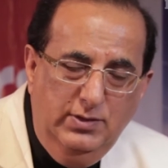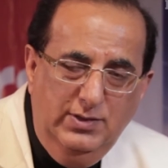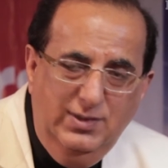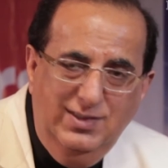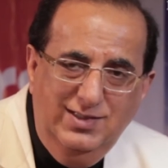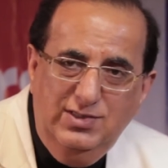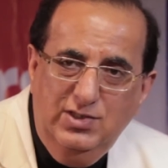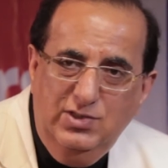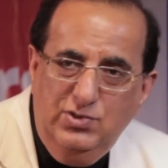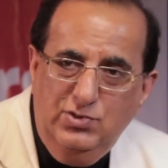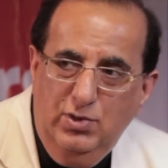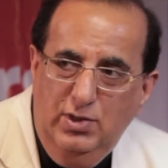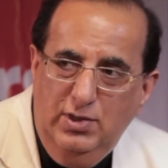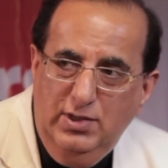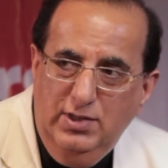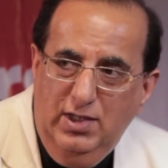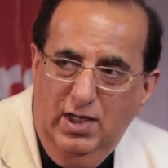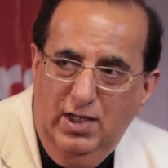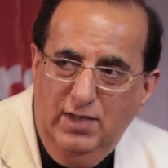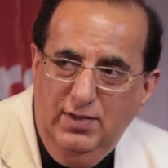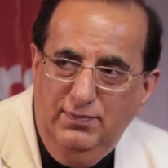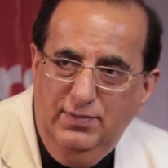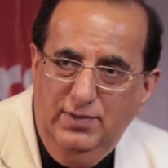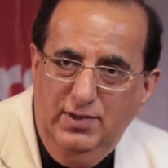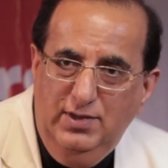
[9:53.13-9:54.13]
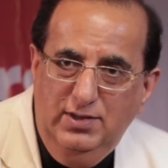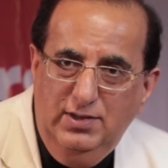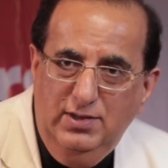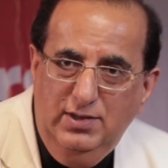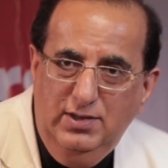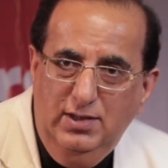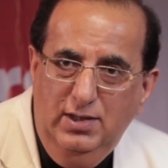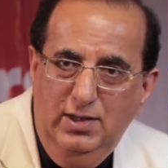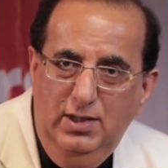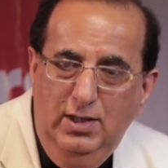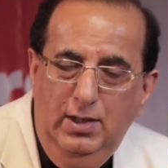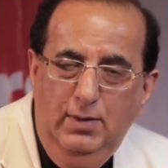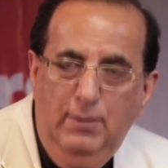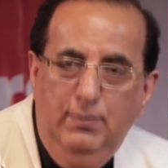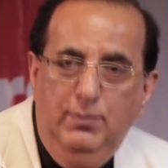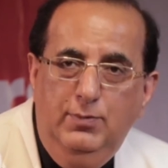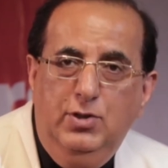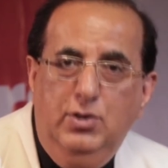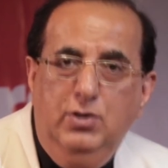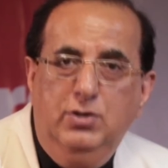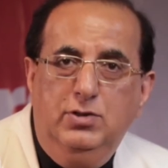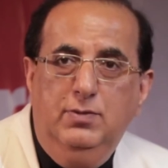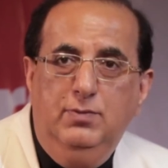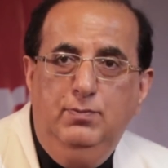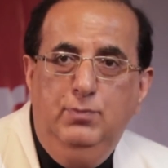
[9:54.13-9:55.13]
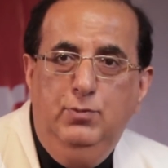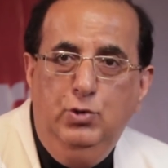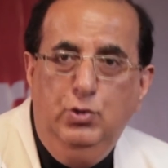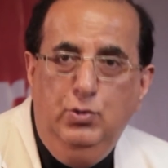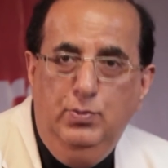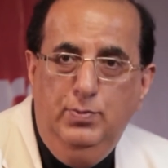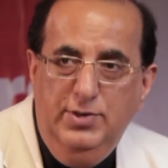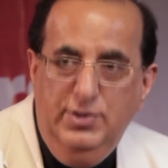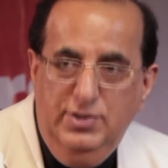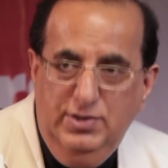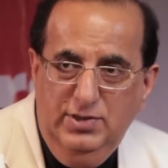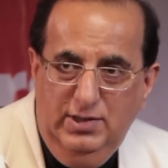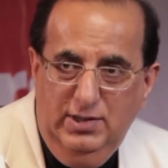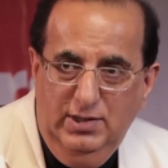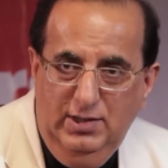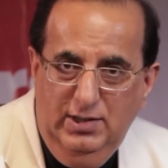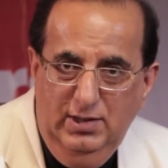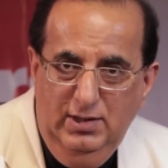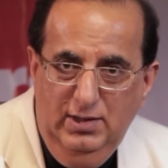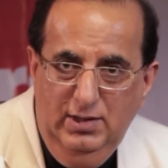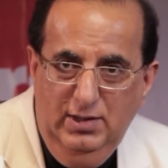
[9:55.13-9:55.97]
than systolic heart failure because of more obesity.